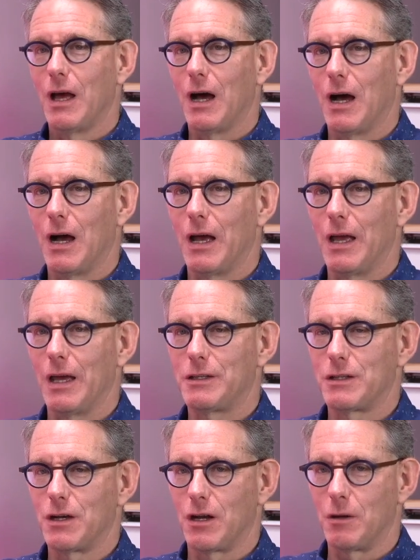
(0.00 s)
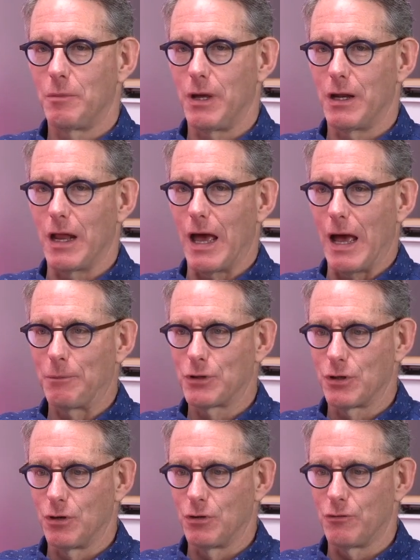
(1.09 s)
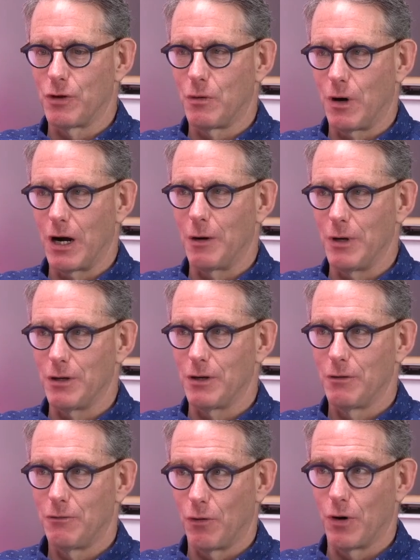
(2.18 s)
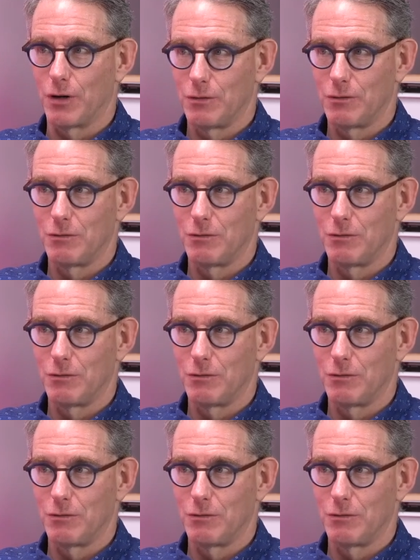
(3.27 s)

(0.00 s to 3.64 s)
it's going to be an absolute requirement for